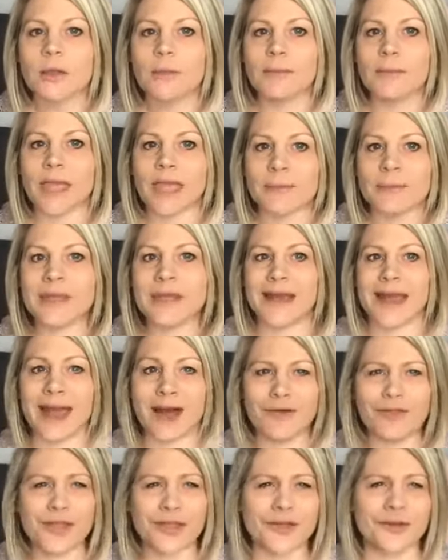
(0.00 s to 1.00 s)
Maybe
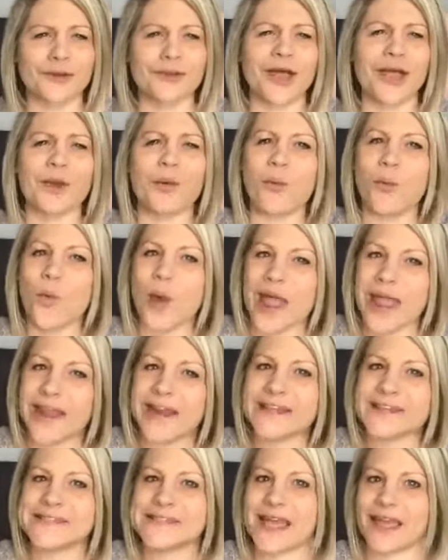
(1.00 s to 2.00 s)
now that you're like,
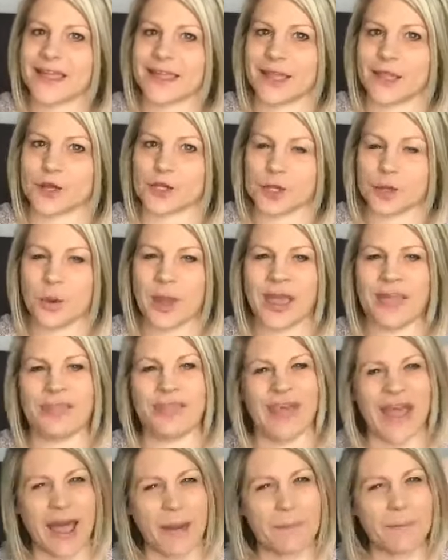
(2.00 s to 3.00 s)
wait a second, you
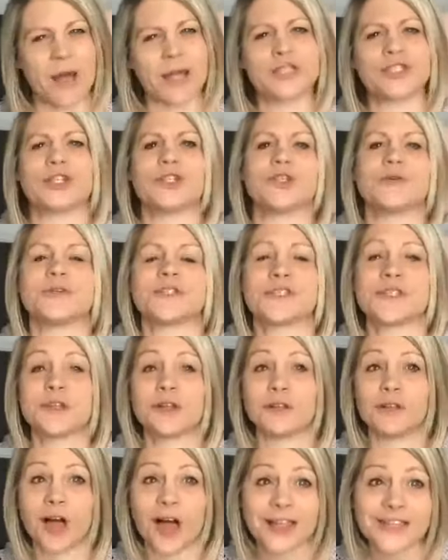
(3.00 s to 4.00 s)
had that much and you
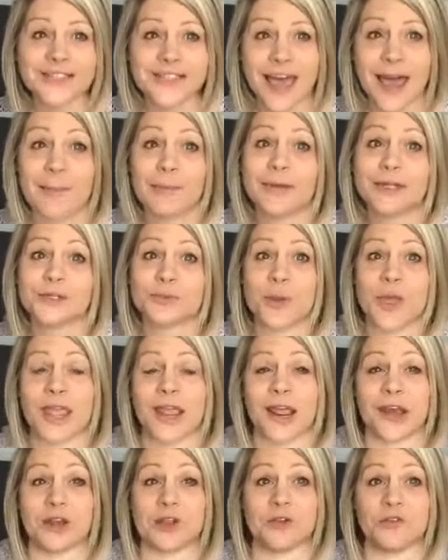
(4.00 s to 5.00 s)
still lost that much
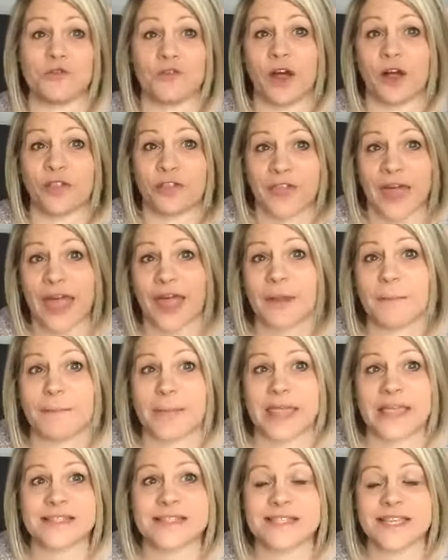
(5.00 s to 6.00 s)
weight and you felt that
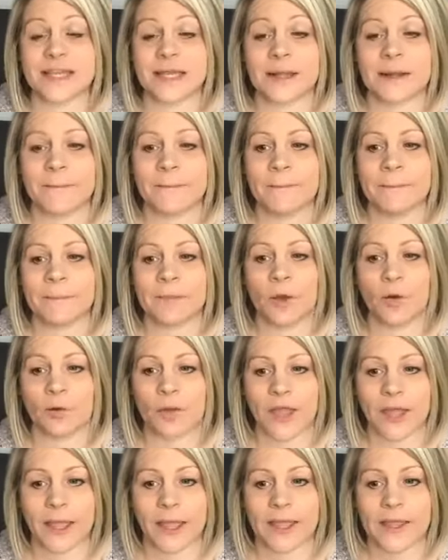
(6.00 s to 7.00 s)
amazing.
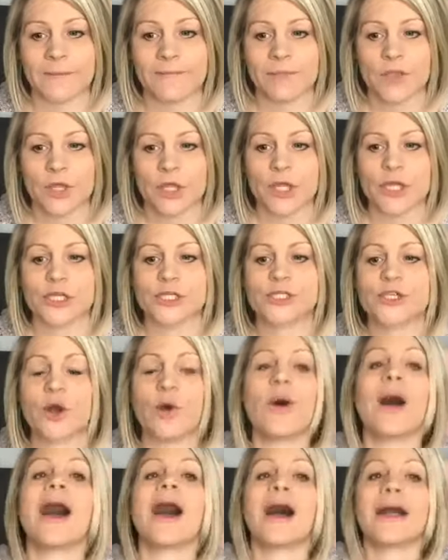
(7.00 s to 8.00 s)
Okay.
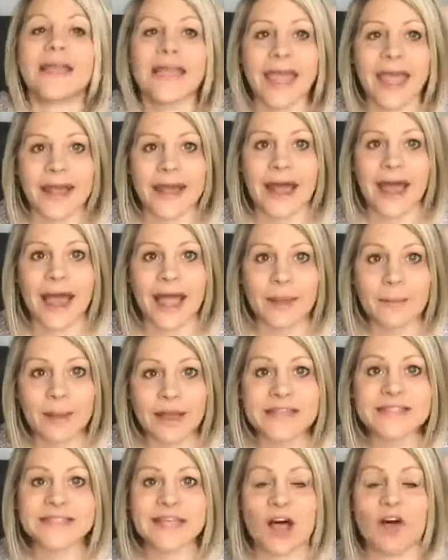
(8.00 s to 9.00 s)
So again, I
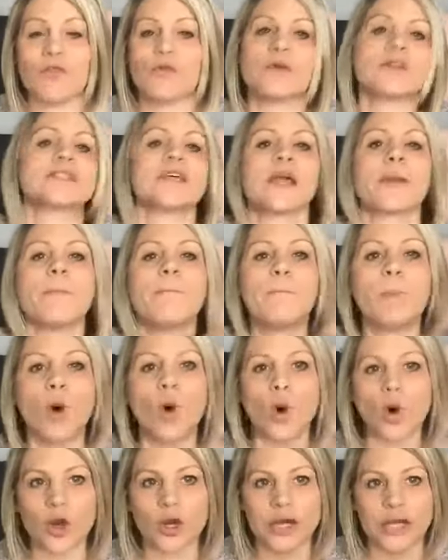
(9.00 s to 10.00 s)
myself was like
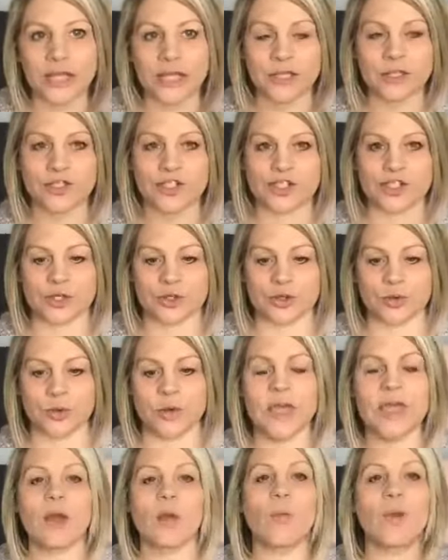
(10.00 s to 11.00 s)
born
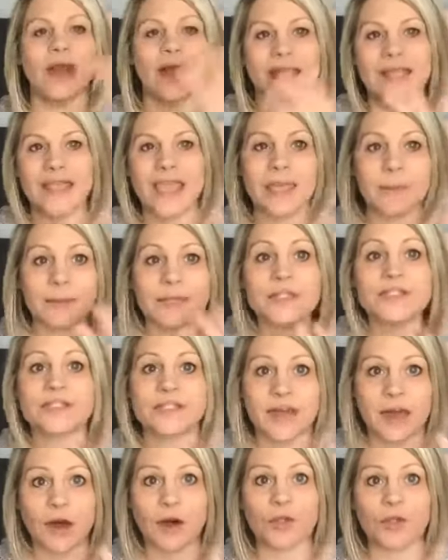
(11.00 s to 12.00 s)
into, when I came into
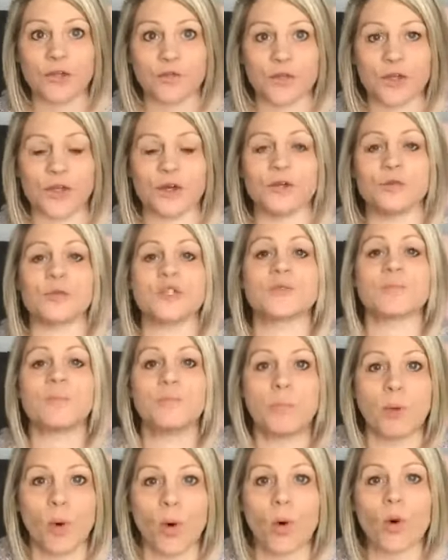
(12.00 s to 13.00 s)
the health field, was
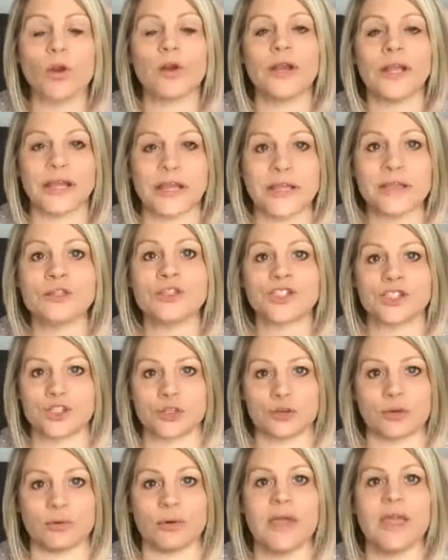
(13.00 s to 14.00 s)
born
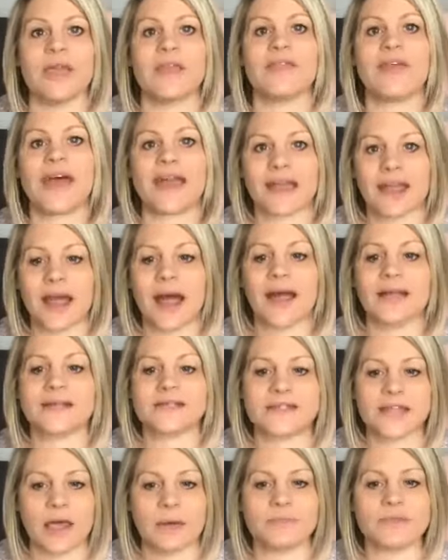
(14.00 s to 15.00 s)
into that
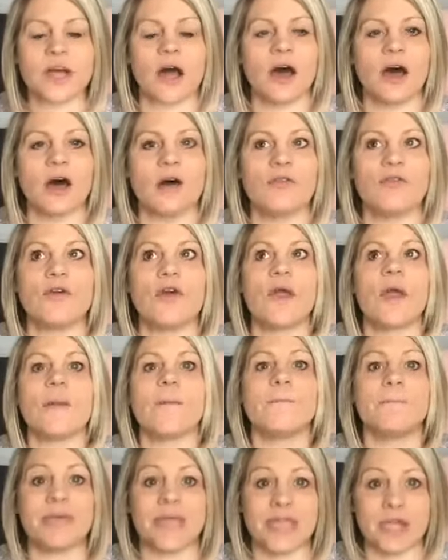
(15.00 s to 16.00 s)
concept of
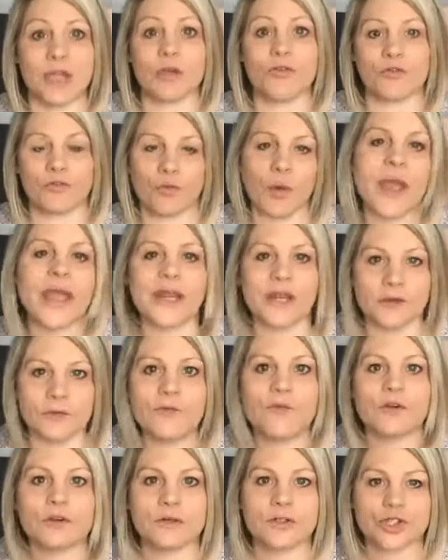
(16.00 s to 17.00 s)
being afraid
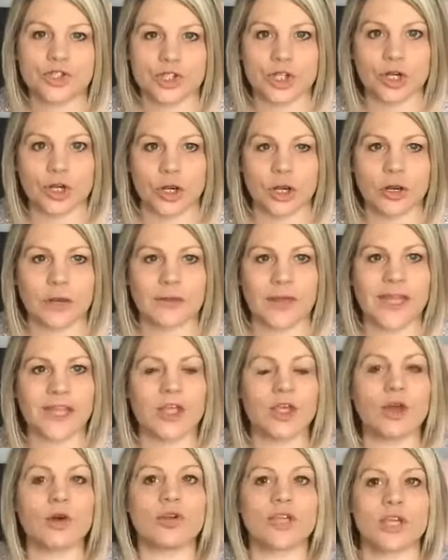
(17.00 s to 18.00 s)
of sugar. Like
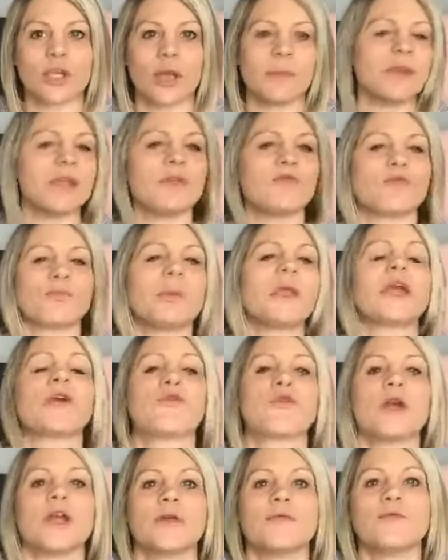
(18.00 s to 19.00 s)
being
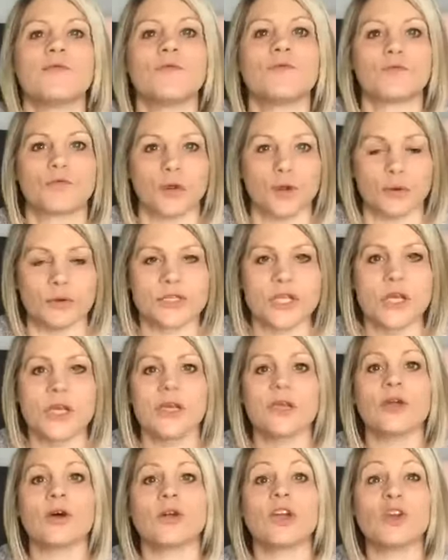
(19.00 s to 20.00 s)
afraid of fruit.
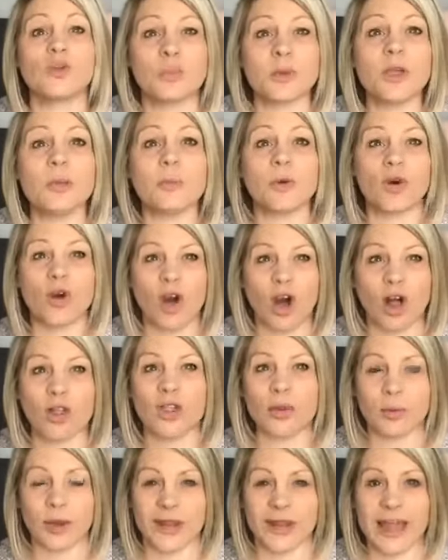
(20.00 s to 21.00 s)
You'll hear people call
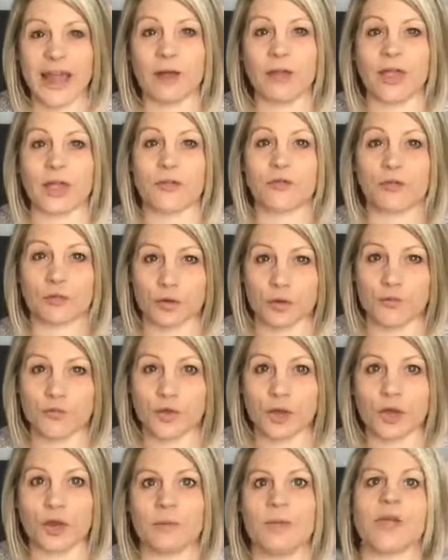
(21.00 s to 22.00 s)
it right now like fruit
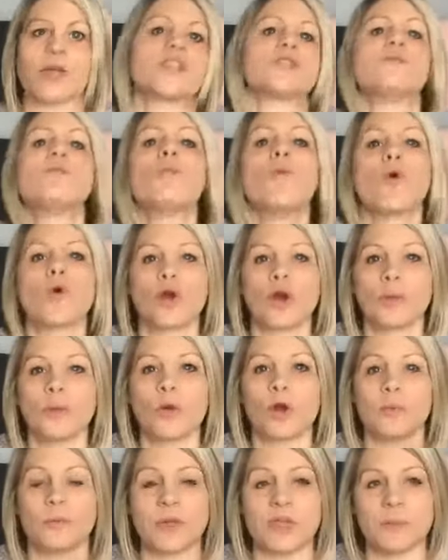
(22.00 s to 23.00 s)
fear, because more and
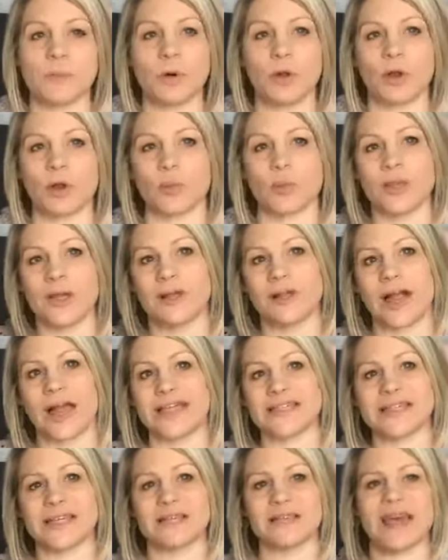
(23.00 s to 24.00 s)
more people are
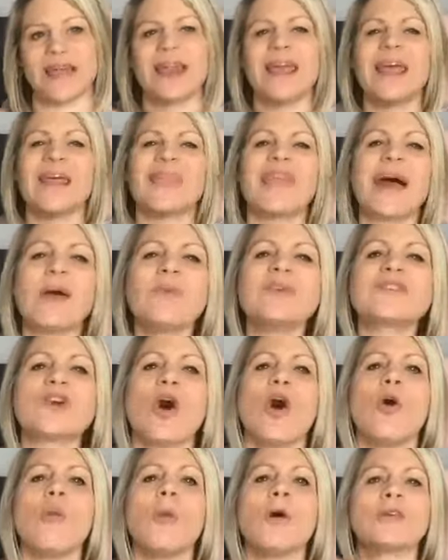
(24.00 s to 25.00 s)
realizing that that was
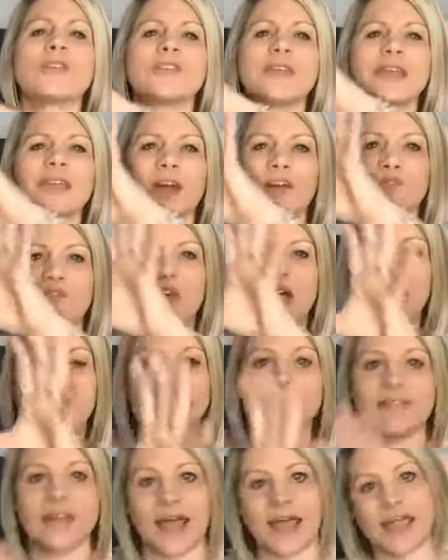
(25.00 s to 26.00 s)
almost like a
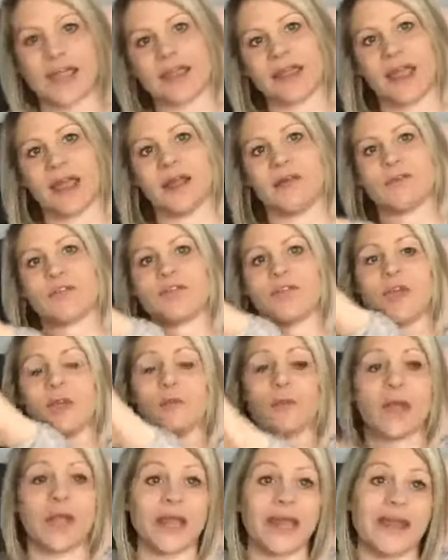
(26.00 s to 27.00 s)
fad diet kind of a
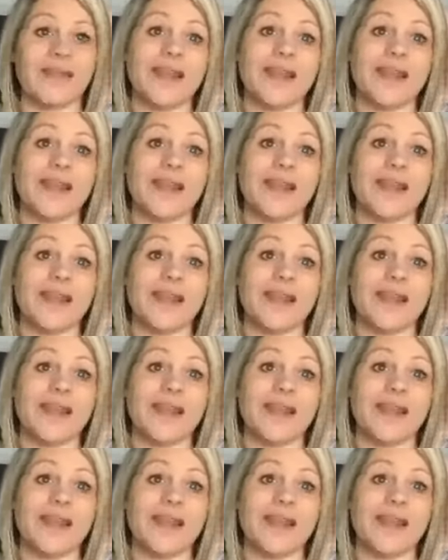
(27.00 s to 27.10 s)
thing, right?